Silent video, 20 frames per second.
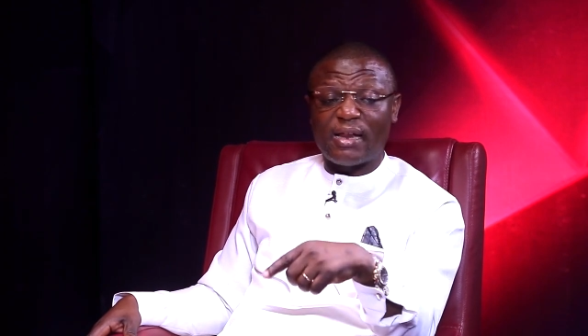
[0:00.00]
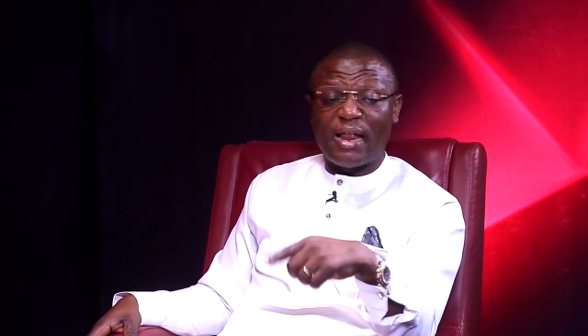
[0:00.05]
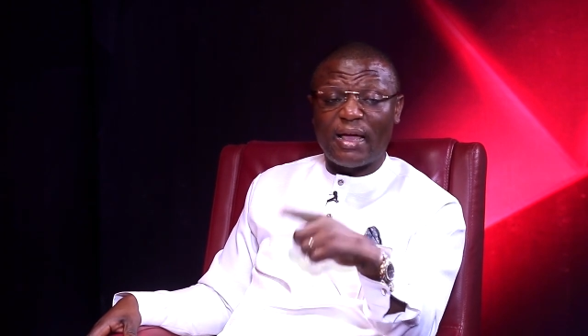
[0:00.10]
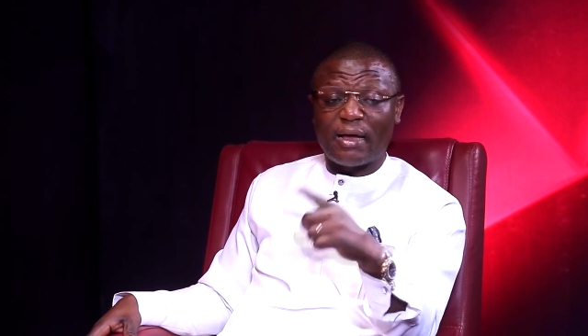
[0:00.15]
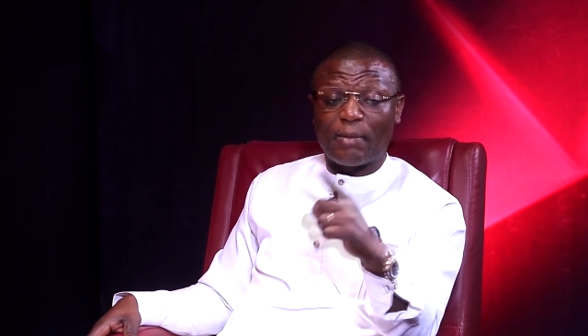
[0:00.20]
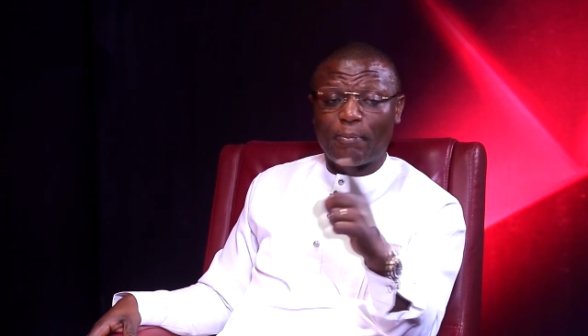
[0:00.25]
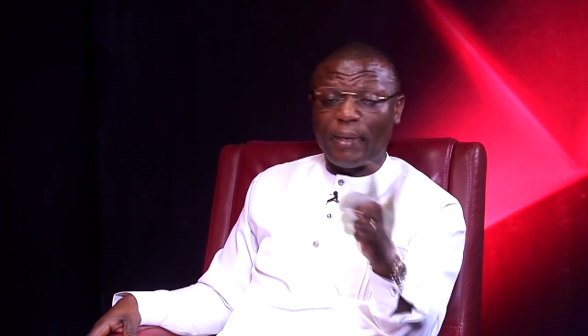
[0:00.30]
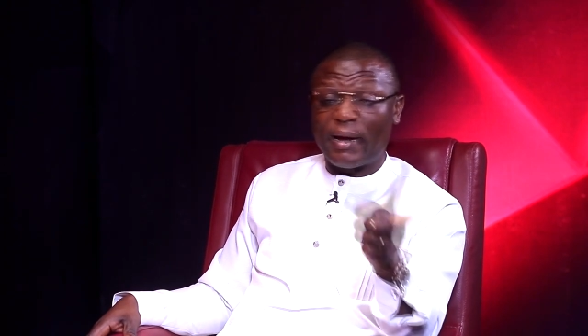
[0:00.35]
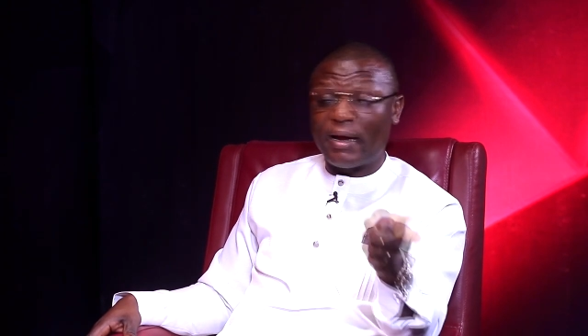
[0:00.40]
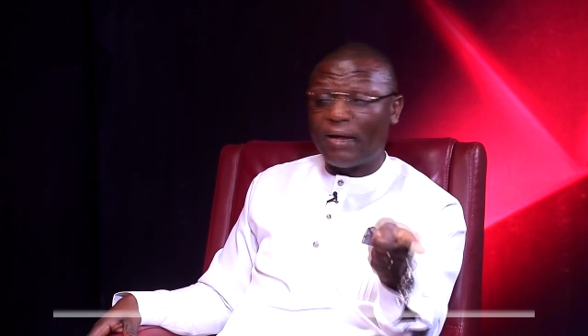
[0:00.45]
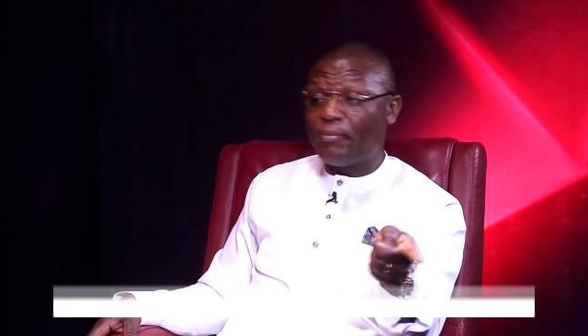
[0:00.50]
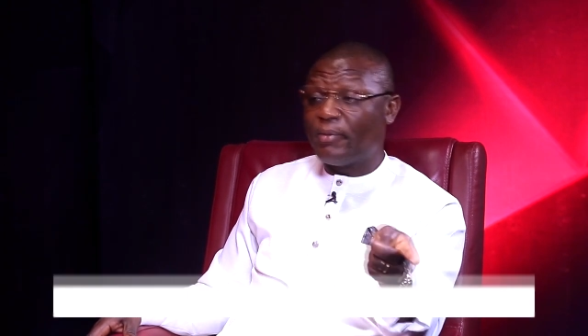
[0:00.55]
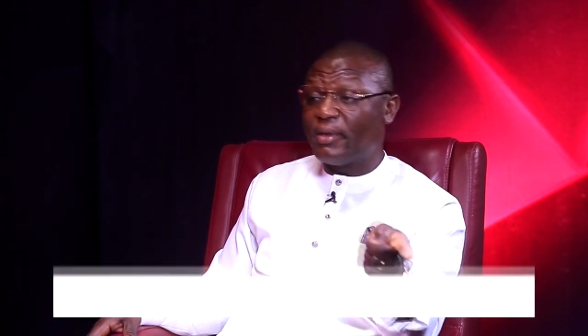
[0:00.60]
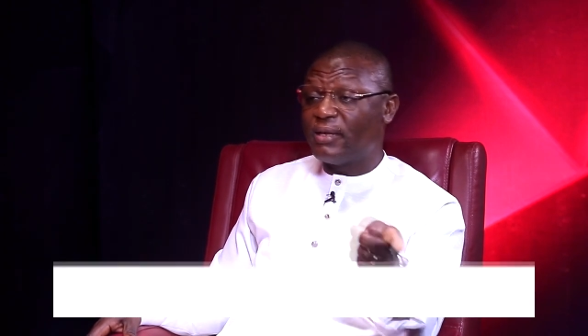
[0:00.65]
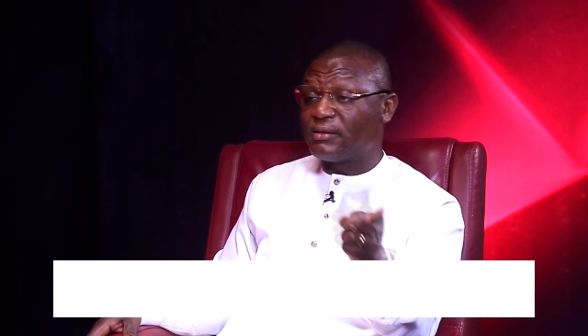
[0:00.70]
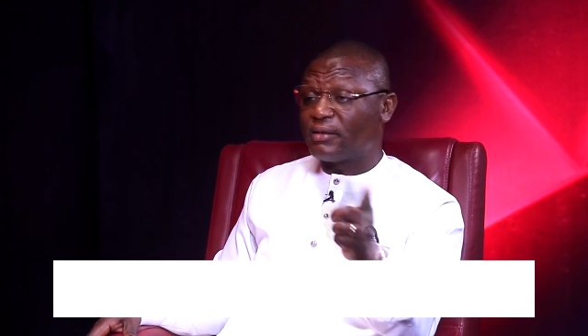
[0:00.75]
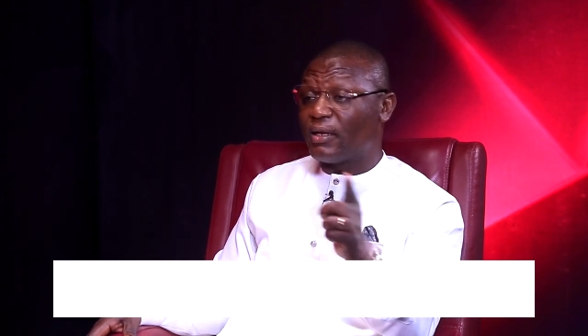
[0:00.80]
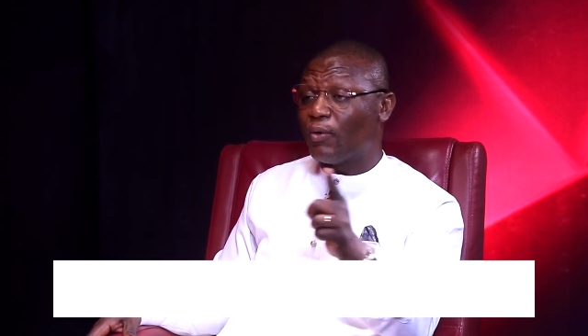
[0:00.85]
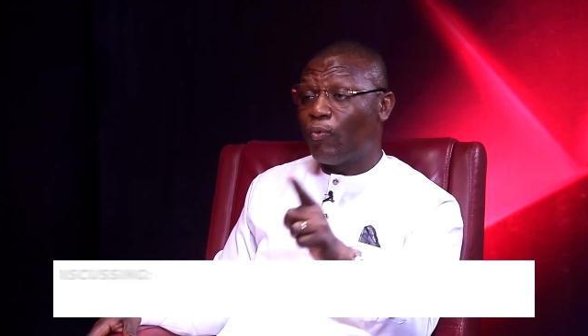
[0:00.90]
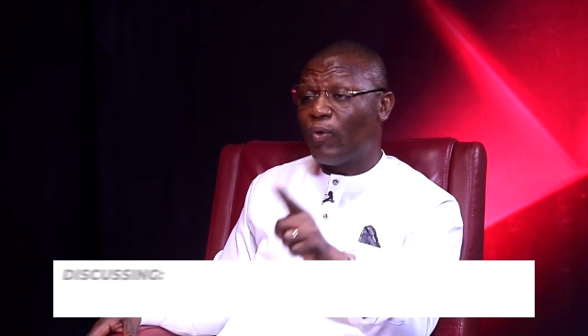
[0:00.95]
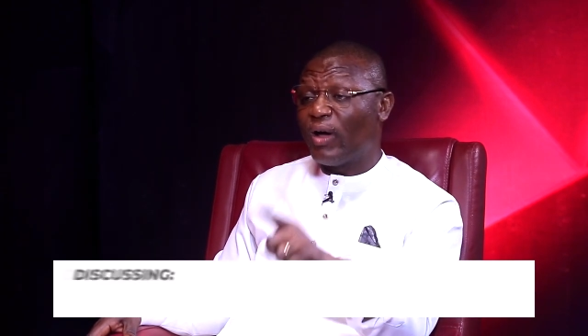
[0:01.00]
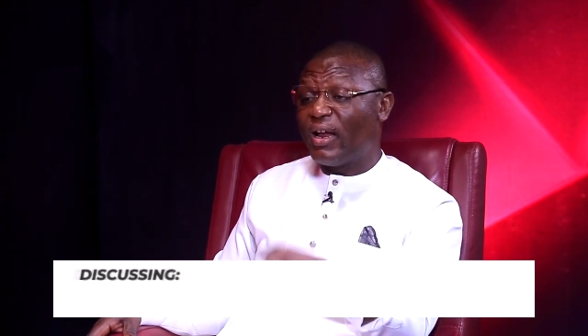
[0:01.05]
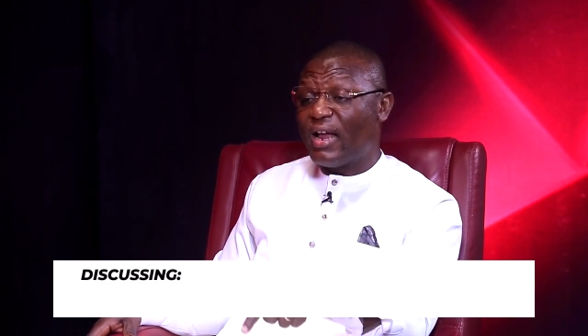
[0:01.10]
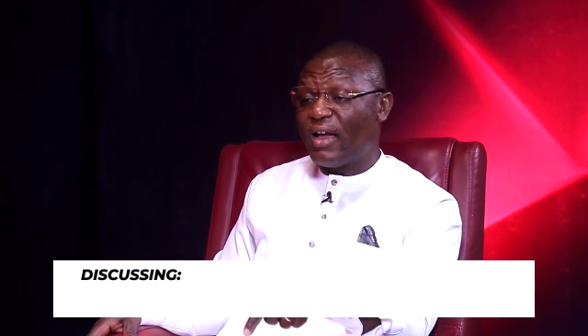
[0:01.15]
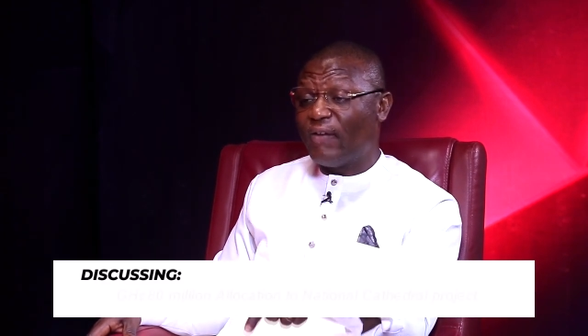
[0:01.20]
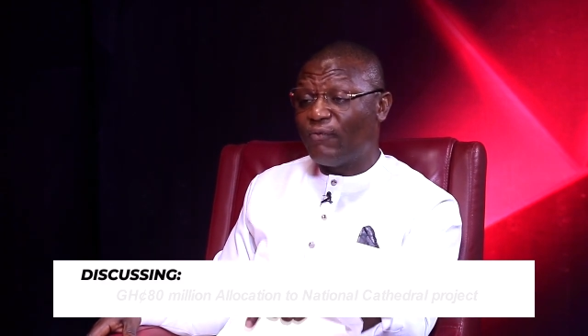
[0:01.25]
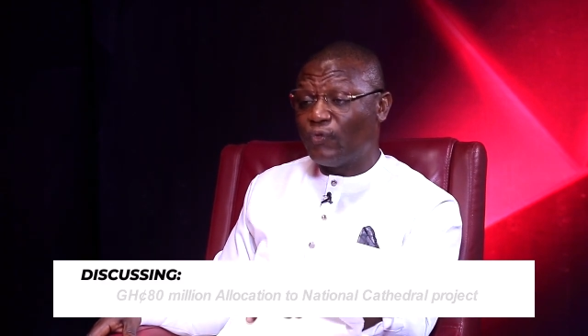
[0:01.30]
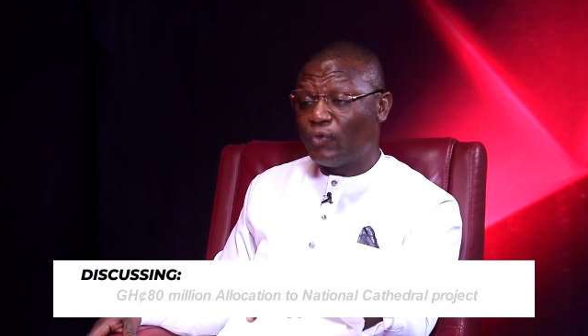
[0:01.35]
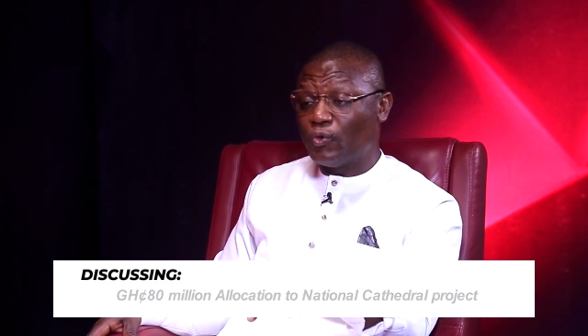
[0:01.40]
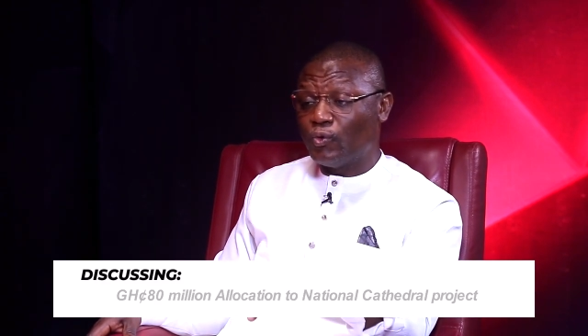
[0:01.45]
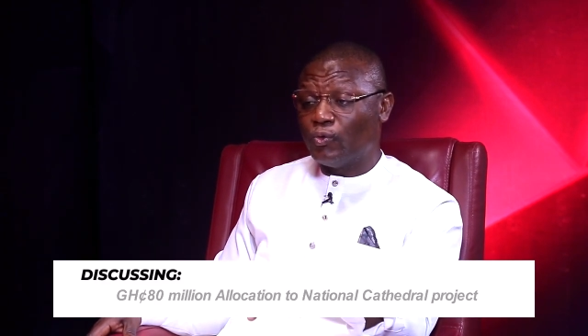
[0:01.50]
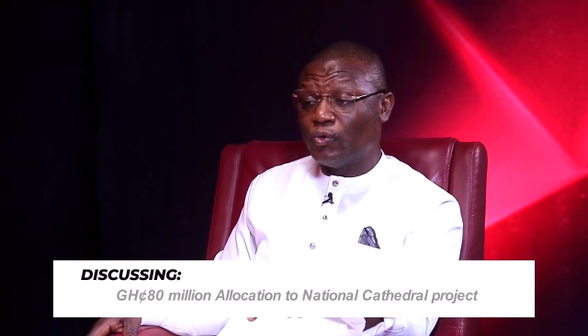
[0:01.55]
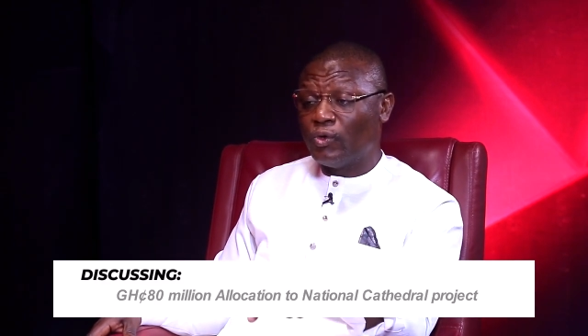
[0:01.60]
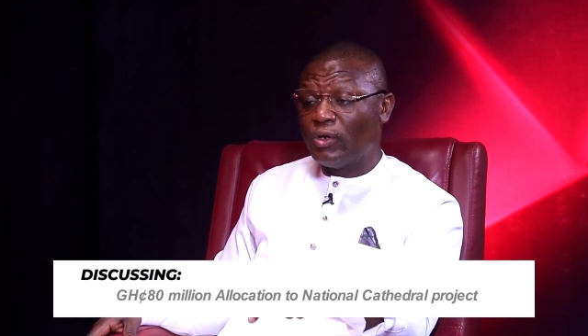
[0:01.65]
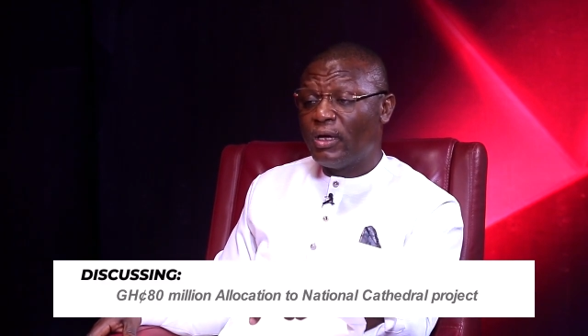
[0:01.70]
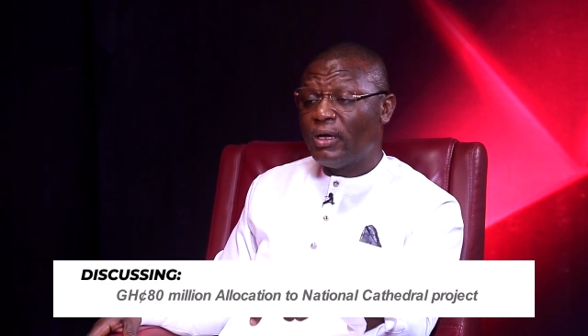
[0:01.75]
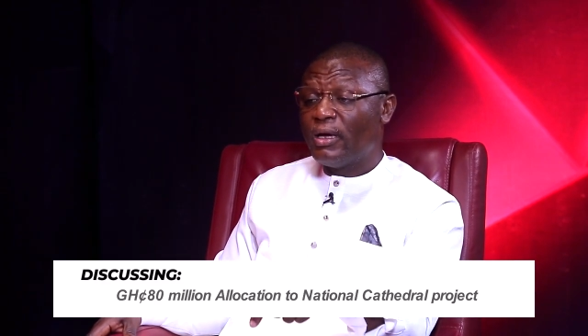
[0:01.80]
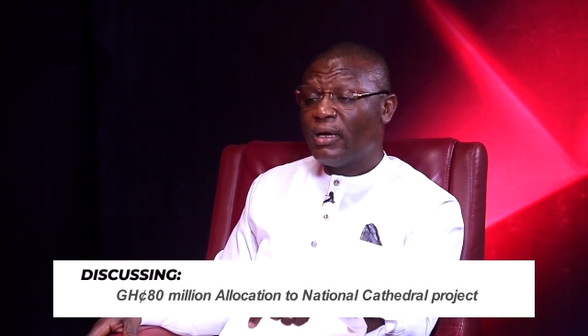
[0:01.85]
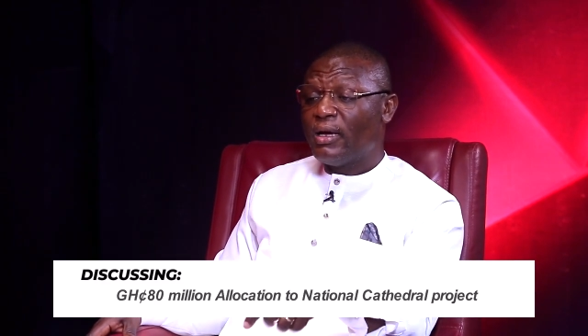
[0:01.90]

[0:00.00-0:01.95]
like parliament and what have you,